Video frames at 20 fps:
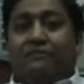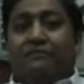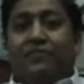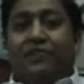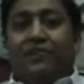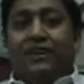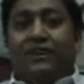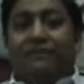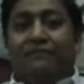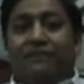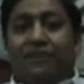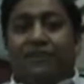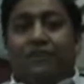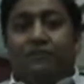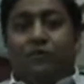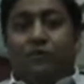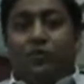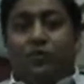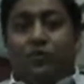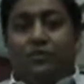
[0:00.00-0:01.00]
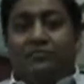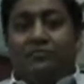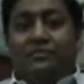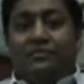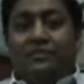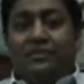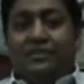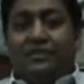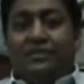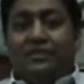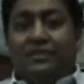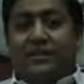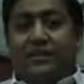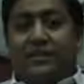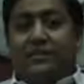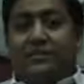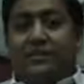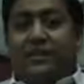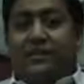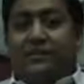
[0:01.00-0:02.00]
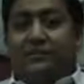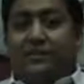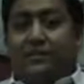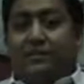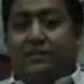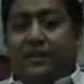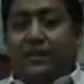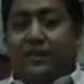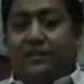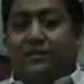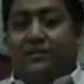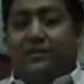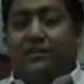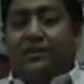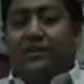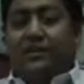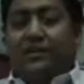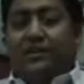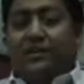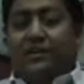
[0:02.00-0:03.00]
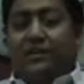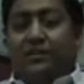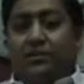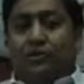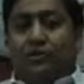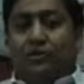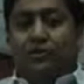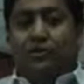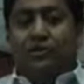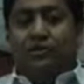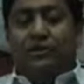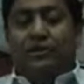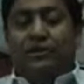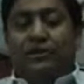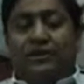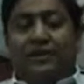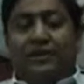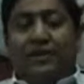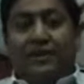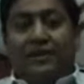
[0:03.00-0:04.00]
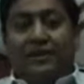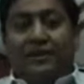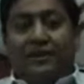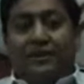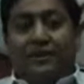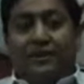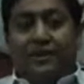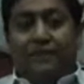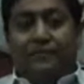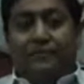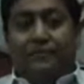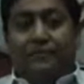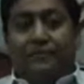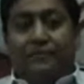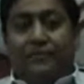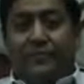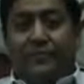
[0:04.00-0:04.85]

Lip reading: We have our own offices in Hyderabad, Indore, Calcutta.